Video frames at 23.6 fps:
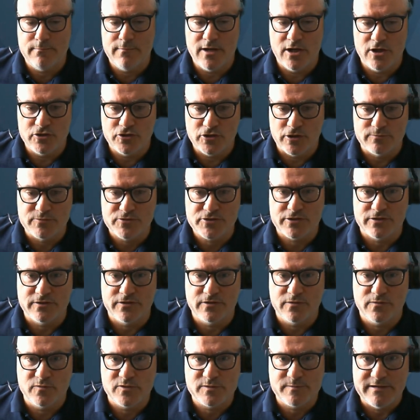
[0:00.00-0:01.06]
adoption.
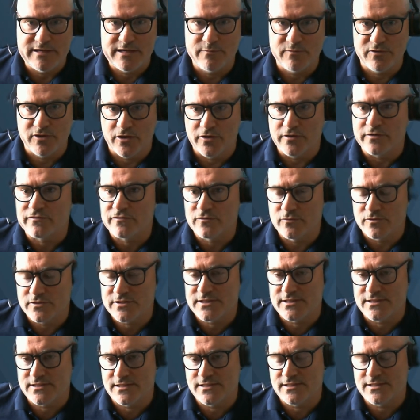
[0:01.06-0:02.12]
We're speaking with a lot of
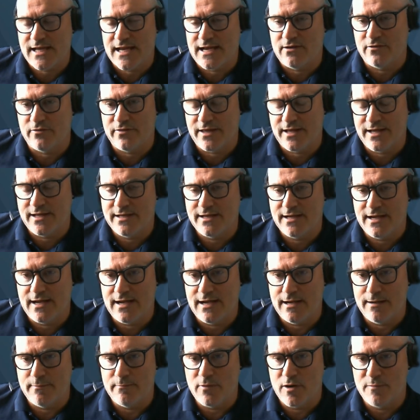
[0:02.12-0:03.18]
forces is how they
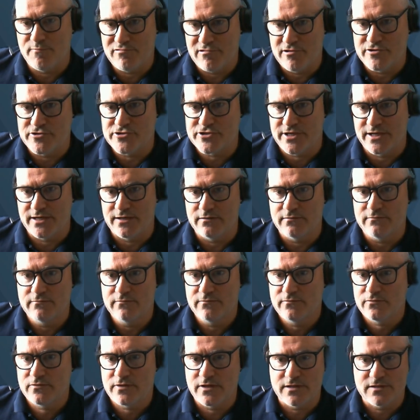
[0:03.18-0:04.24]
approaching
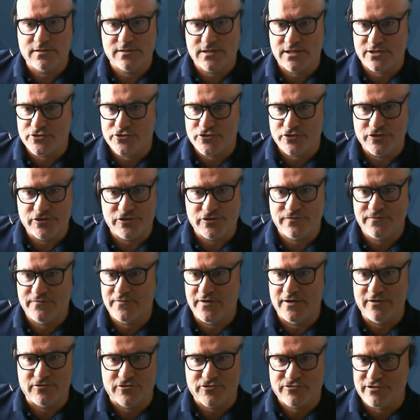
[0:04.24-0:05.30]
things such as
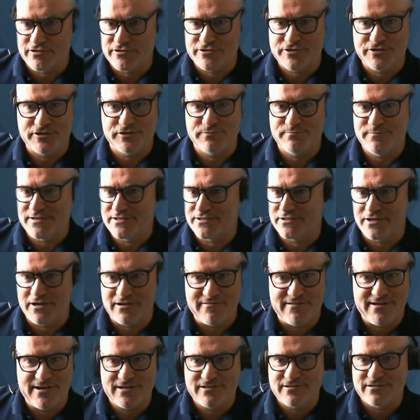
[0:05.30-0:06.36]
file structures, meta
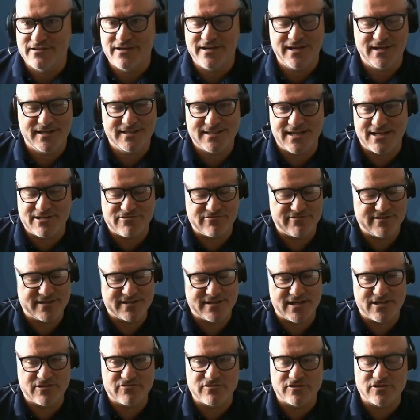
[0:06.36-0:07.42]
directory, etc.
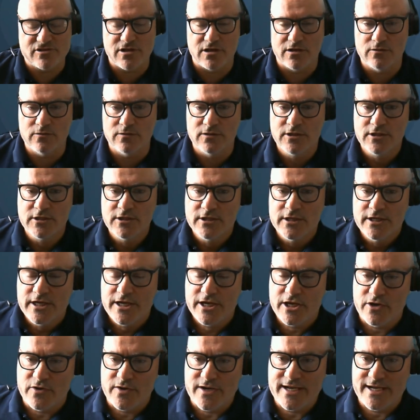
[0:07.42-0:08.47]
So
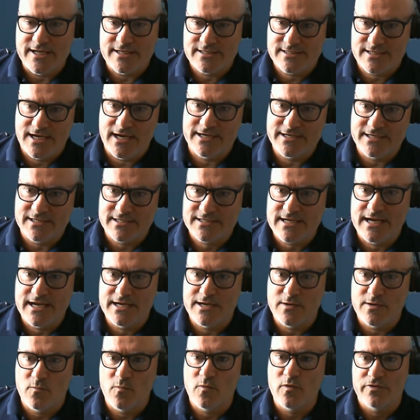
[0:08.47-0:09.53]
it's
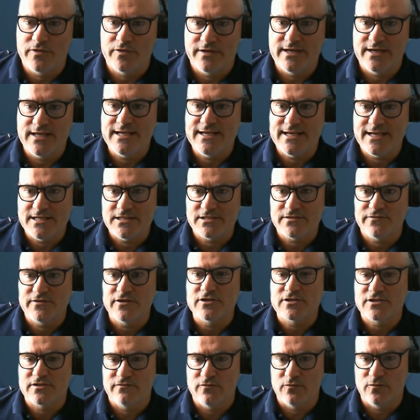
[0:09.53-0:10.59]
understanding what the need is
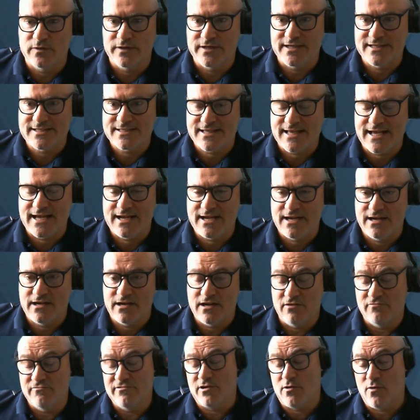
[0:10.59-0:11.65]
first of all, and is
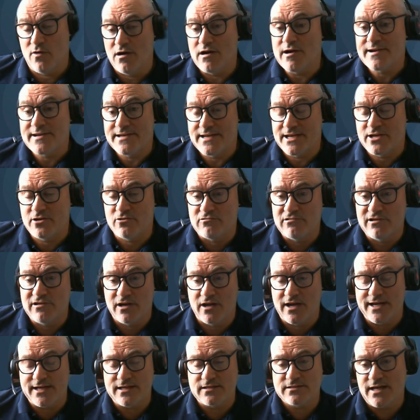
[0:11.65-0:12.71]
that a required need or
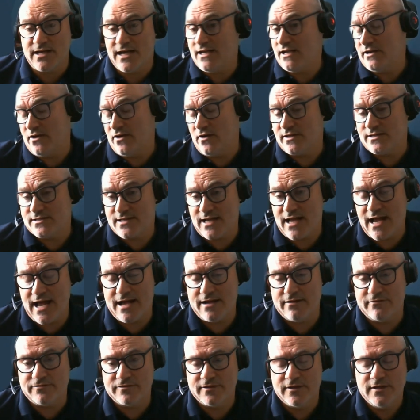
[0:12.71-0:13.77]
a nice to
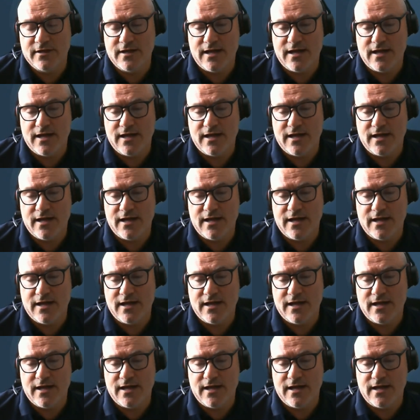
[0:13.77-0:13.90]
have,